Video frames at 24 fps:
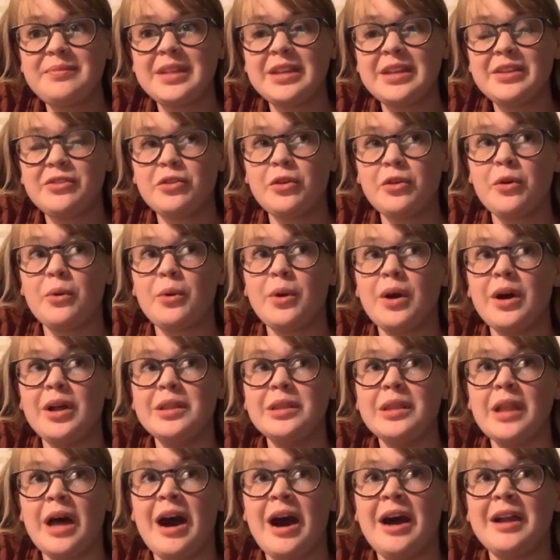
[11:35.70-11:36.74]
So a
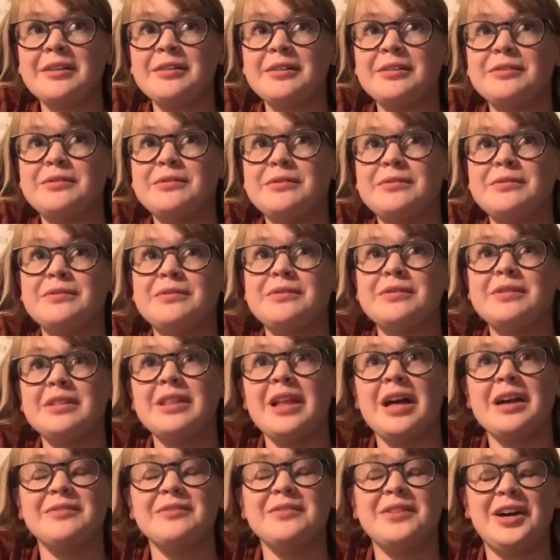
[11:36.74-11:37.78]
lot of
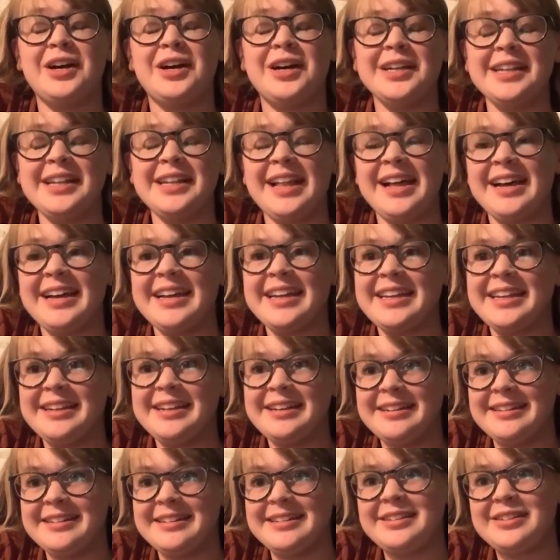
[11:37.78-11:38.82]

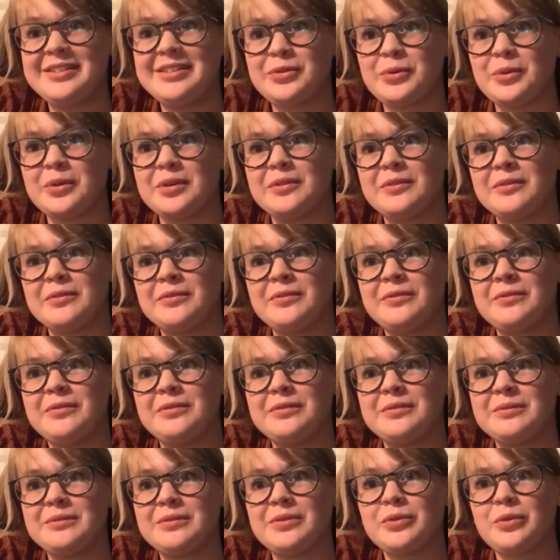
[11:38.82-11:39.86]
online sort of
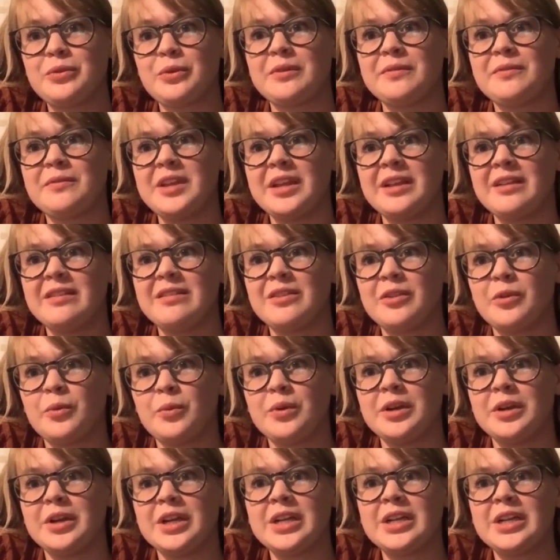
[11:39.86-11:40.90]
things in the
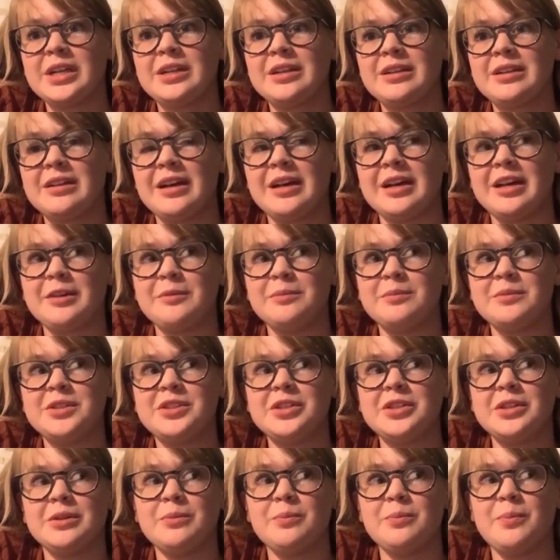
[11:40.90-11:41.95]
work,
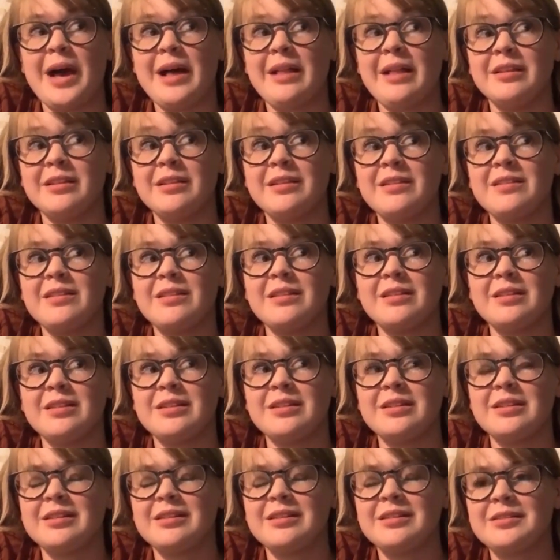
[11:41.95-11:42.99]
to balance
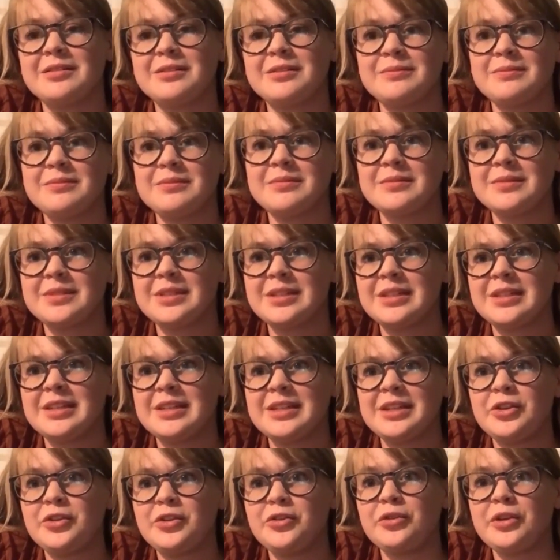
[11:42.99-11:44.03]
the
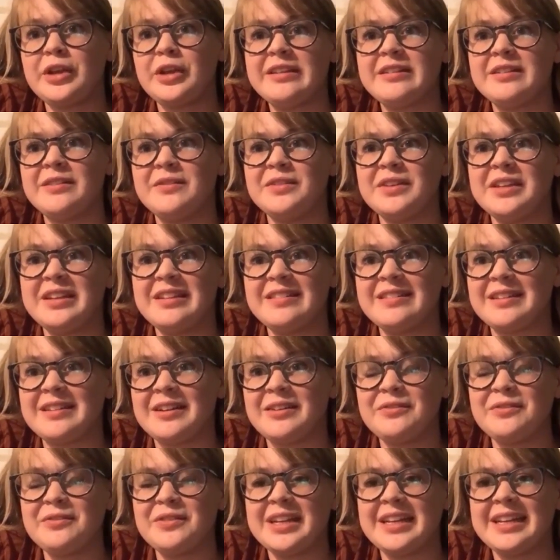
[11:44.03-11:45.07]
creativity
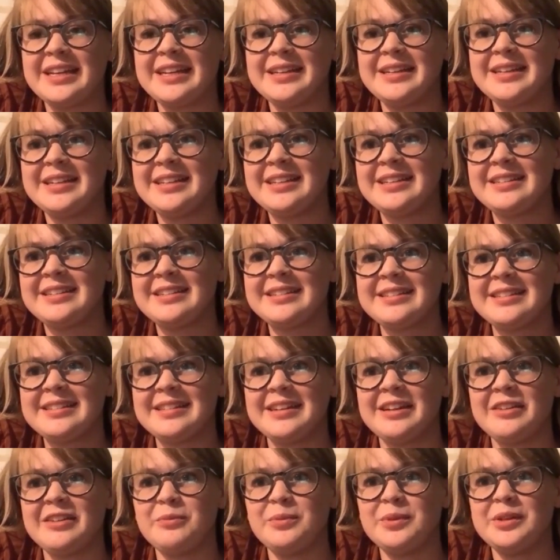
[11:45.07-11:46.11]
stuff that
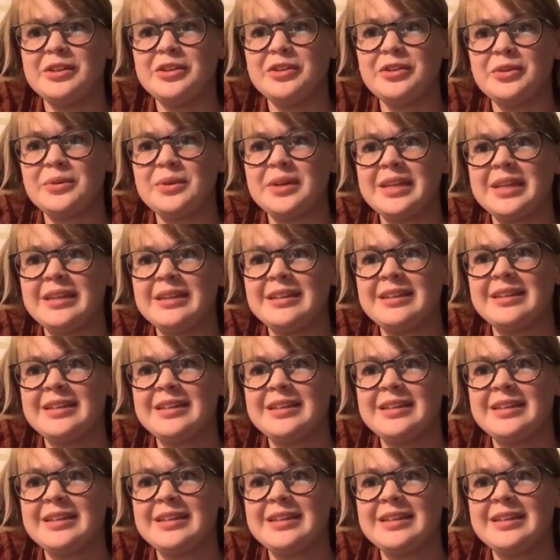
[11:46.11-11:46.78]
I've been doing.